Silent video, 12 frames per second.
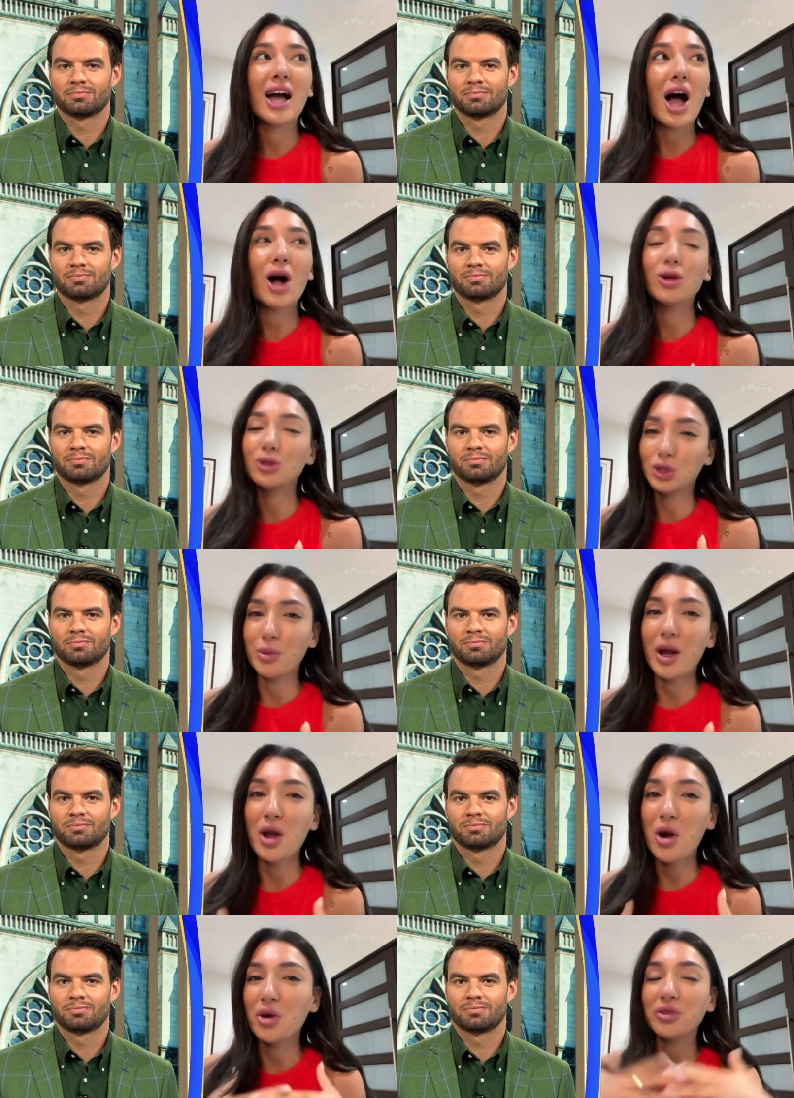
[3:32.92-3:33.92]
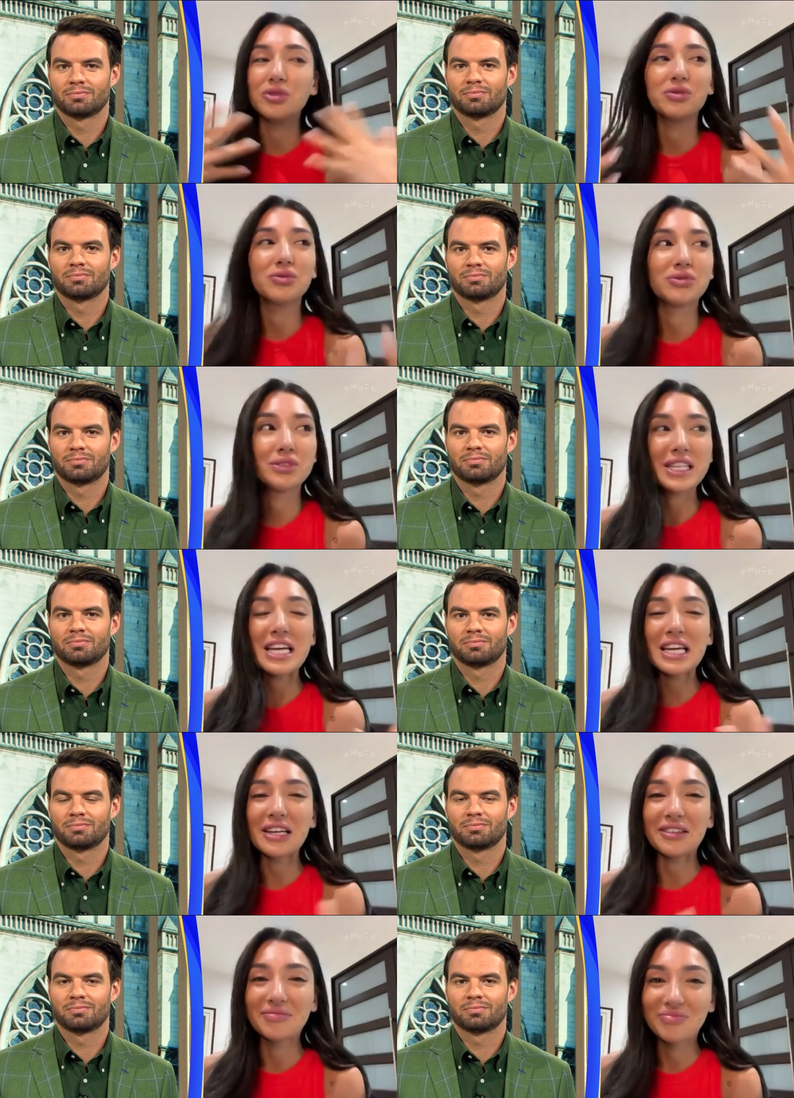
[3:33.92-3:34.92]
Speaker 1: I'll do my own
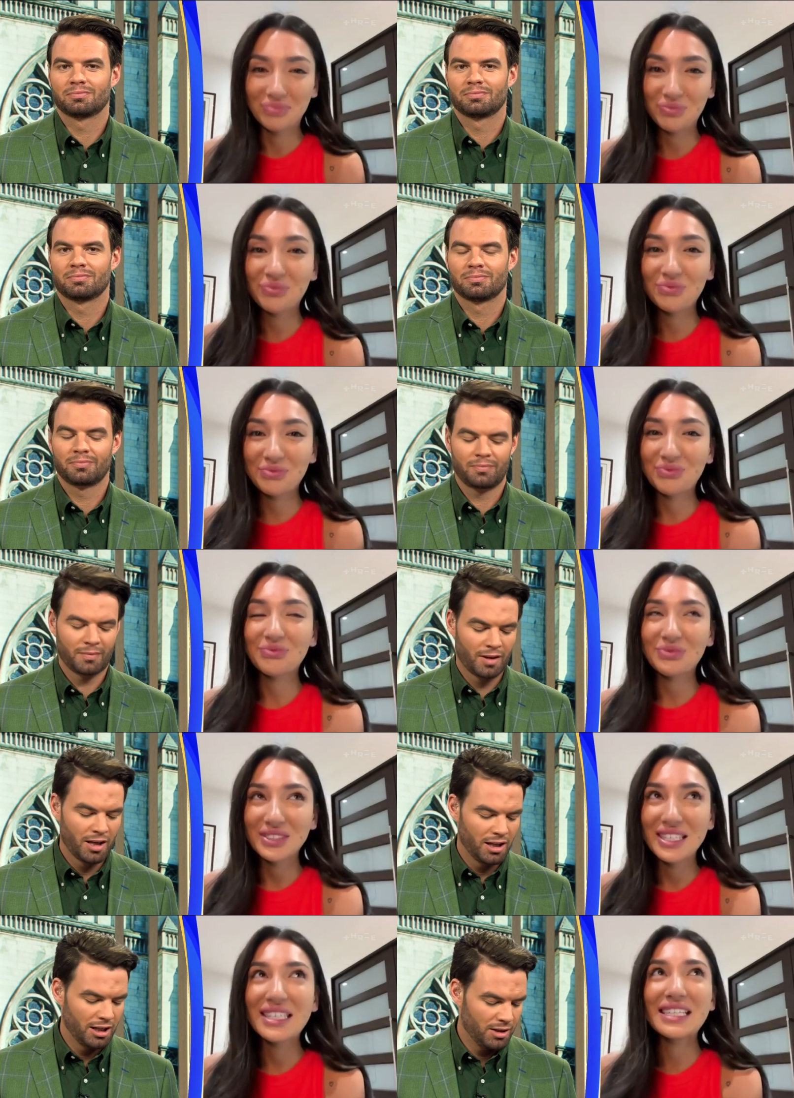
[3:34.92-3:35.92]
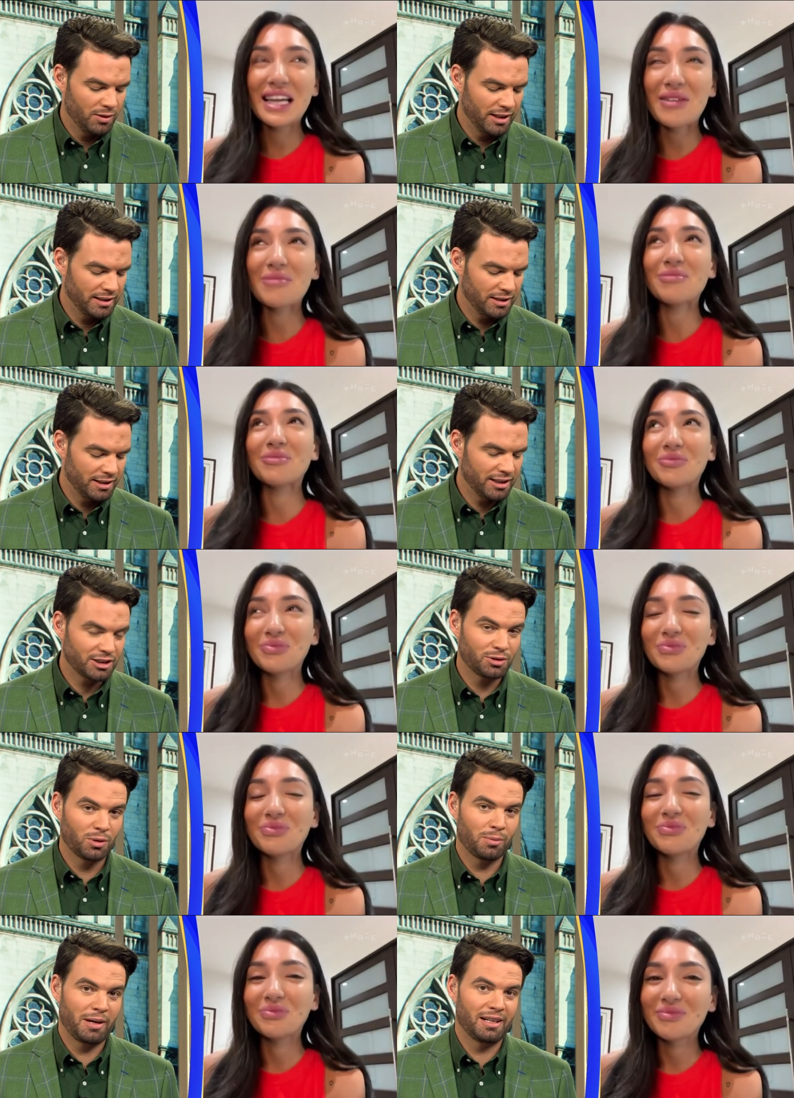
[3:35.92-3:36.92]
digging.
Speaker 2: Yeah. Let's talk
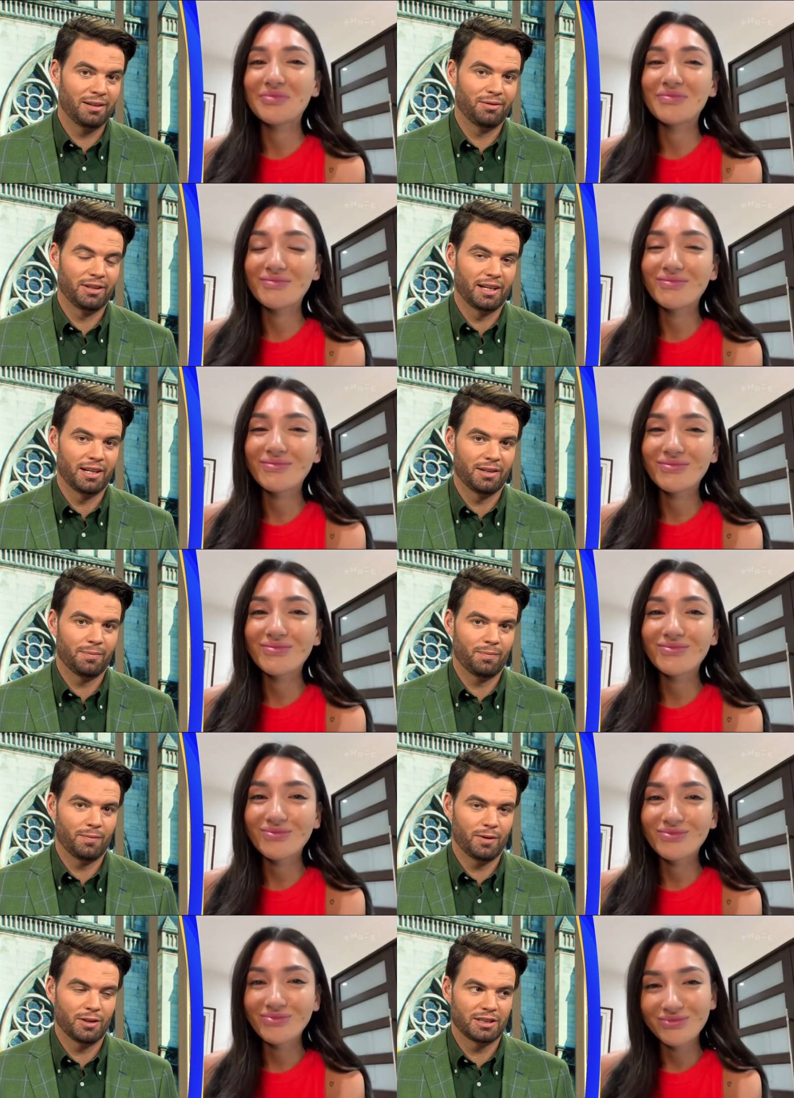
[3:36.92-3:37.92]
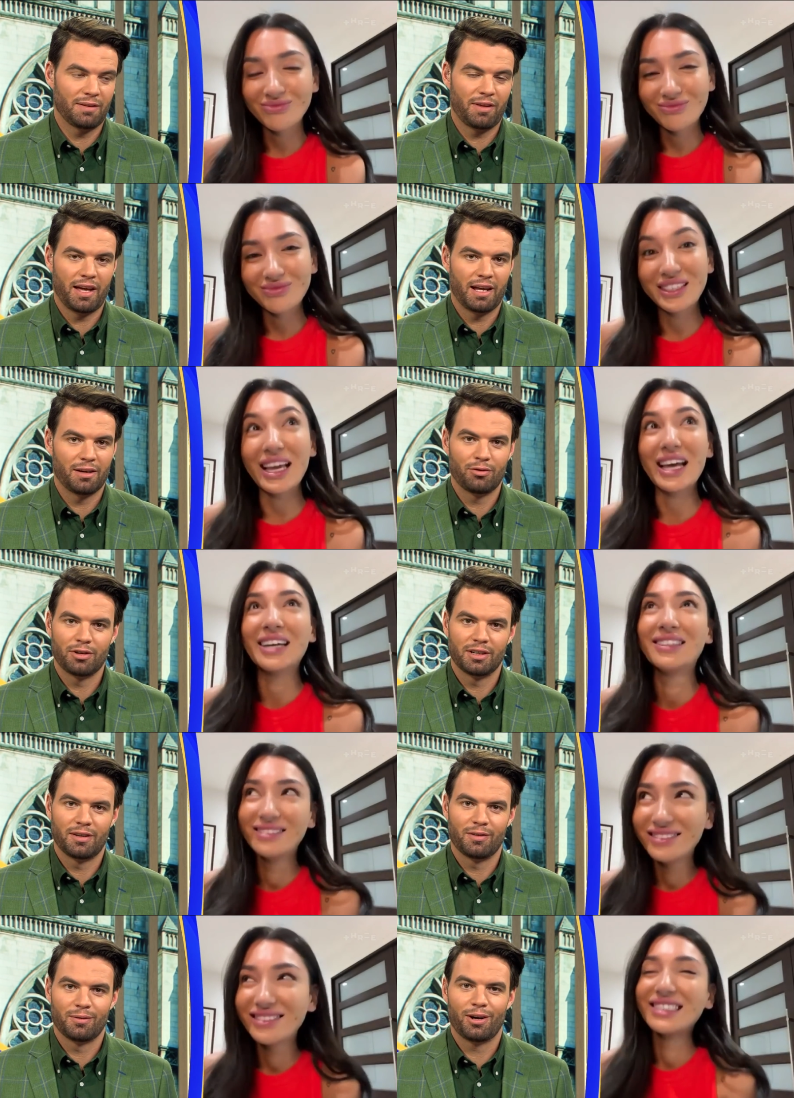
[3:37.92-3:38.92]
about Olivia, who's like the elephant yeah. in
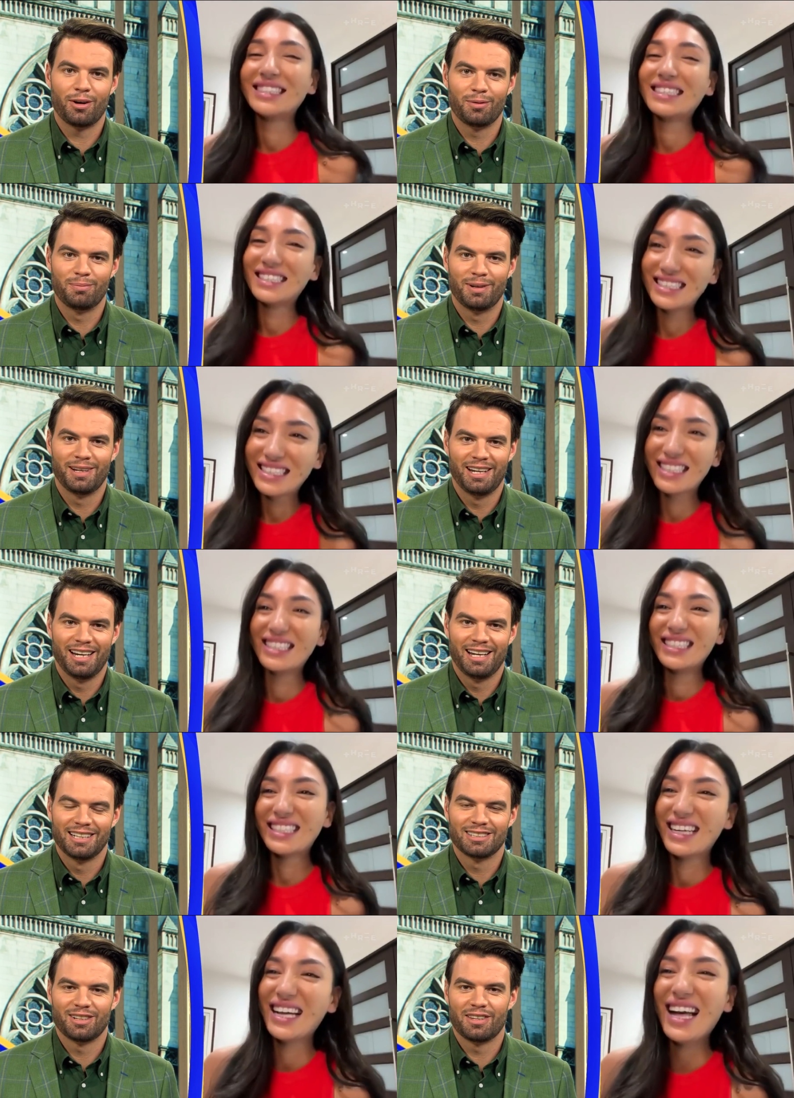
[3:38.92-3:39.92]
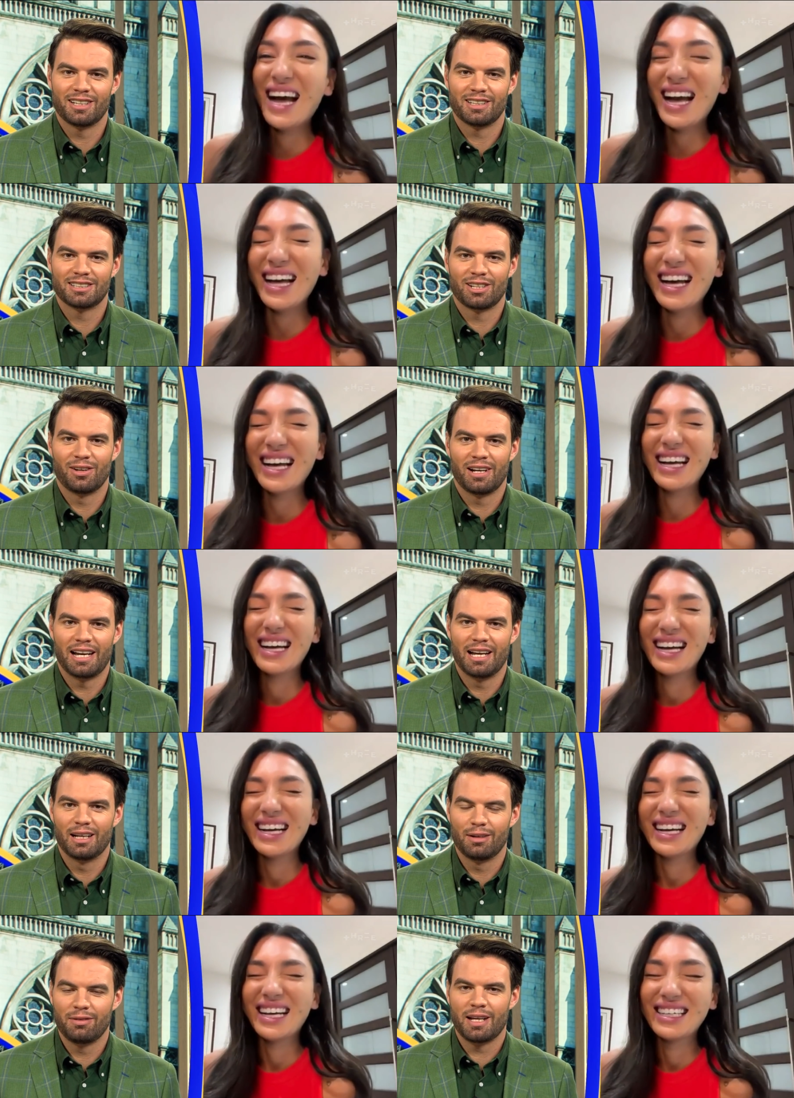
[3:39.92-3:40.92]
the room. So, that, so like
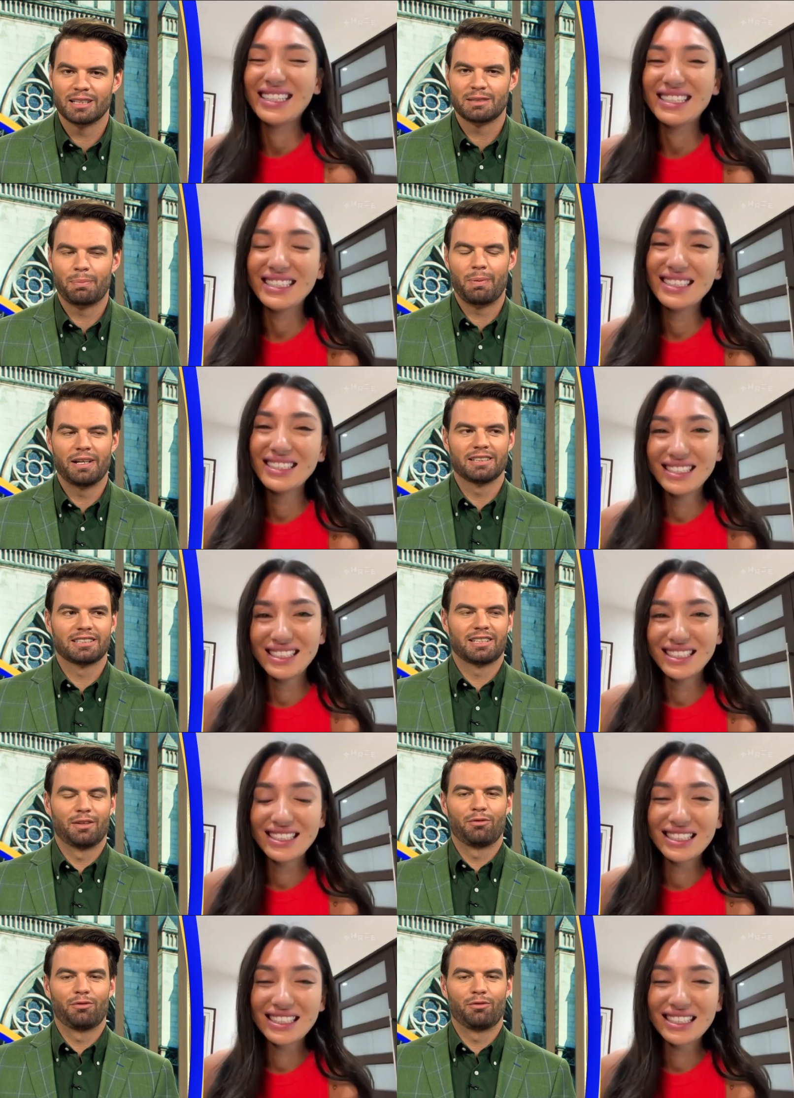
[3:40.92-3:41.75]
Olivia is, the